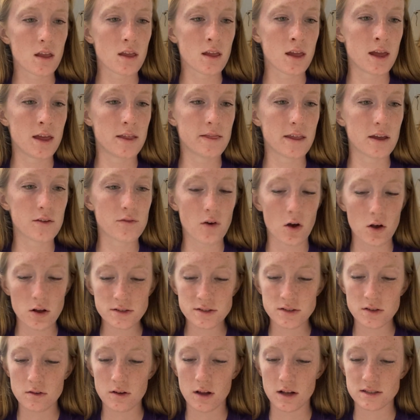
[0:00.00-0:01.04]
And they've
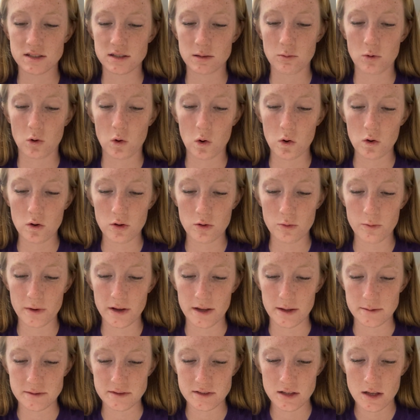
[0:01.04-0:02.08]
also got some coral
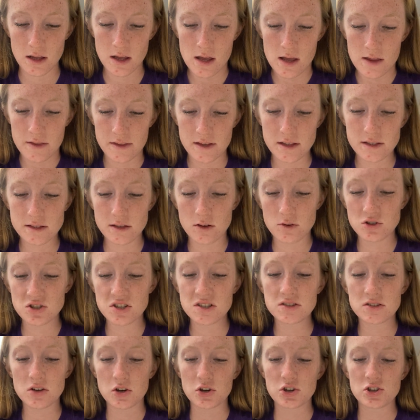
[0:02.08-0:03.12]
reefs. These
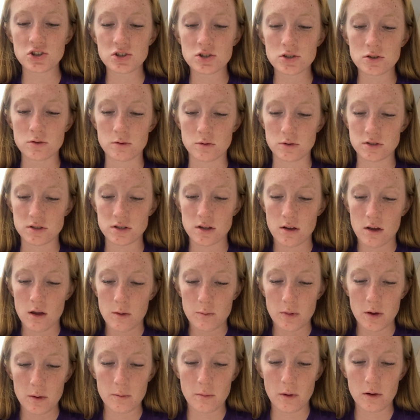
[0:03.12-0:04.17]
oceans are huge,
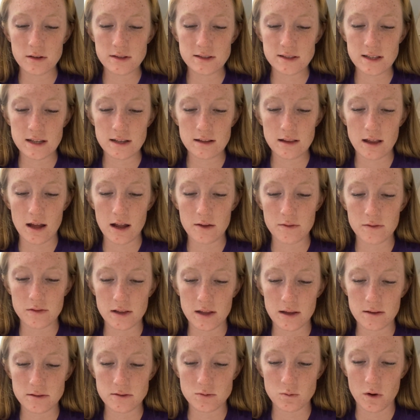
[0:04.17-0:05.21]
but most sea life
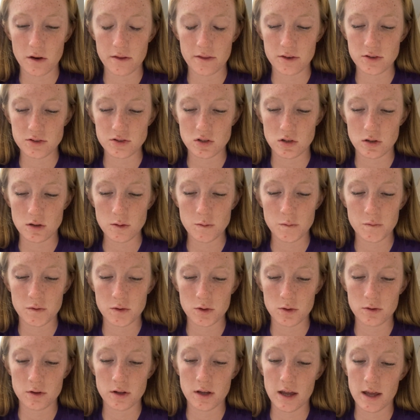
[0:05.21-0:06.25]
lives where there's good
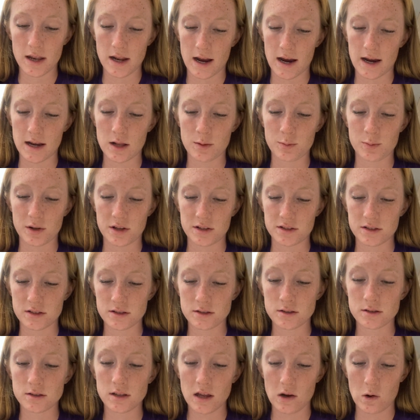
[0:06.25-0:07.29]
food and hiding
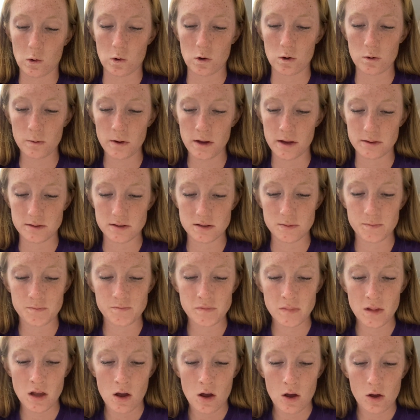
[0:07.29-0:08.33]
places like coral reefs.
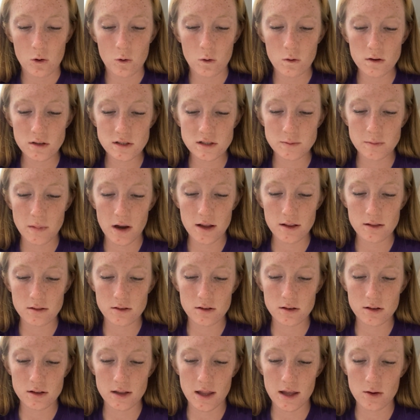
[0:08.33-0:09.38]
Corals might
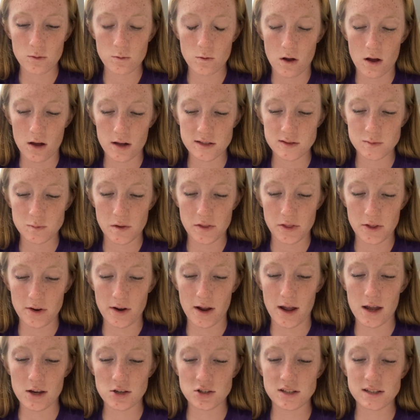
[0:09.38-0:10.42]
look like rocks, but they're
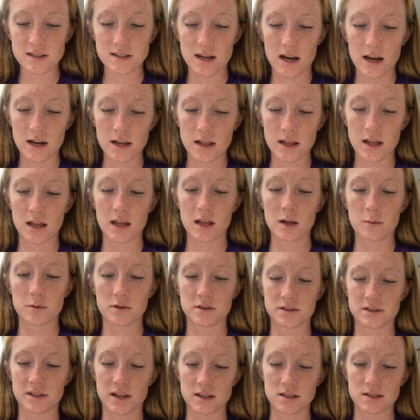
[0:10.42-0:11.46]
actually tiny
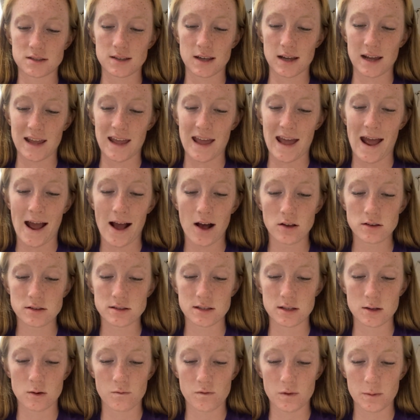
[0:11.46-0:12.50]
animals that suck
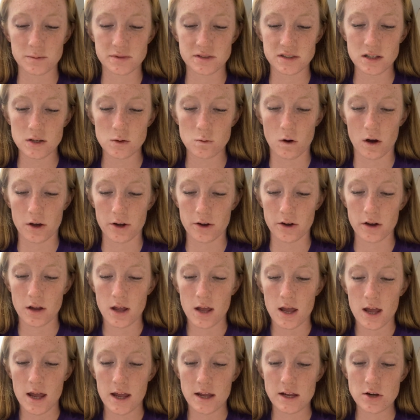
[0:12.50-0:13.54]
calcium from seawater
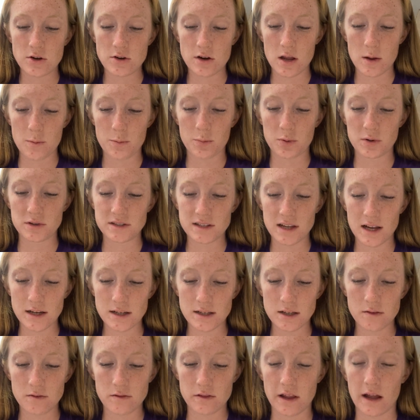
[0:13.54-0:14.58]
and create
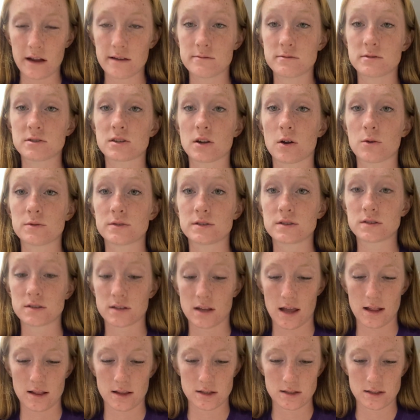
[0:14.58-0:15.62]
protective limestone
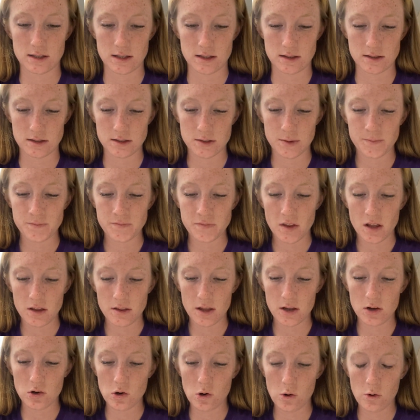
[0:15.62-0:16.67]
skeletons.
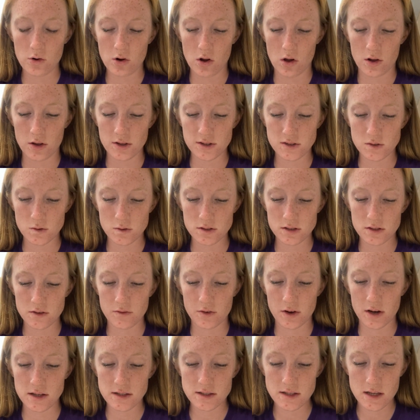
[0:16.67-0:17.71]
They grow in all sorts of
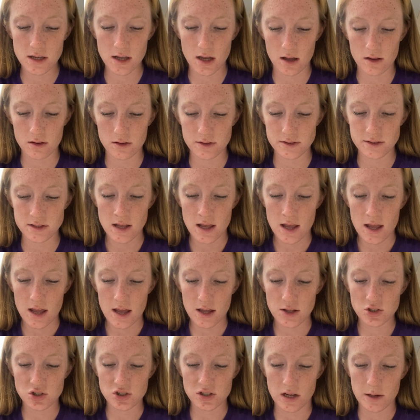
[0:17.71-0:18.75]
crazy colors
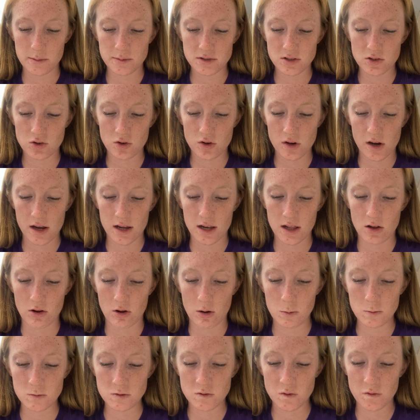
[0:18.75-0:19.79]
and shapes, creating
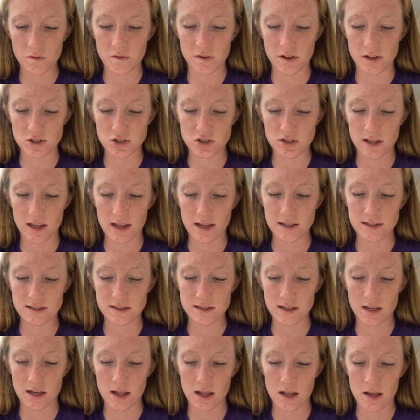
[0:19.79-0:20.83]
homes for fish. Like a
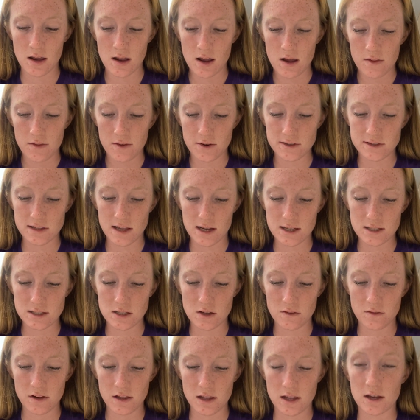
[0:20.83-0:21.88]
city, there's
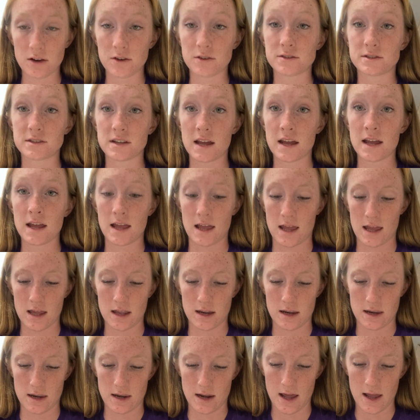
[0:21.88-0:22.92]
activity here day
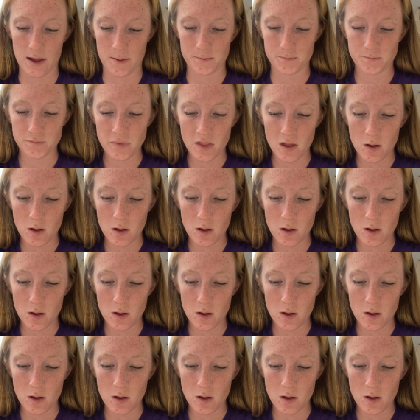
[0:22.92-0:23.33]
and night.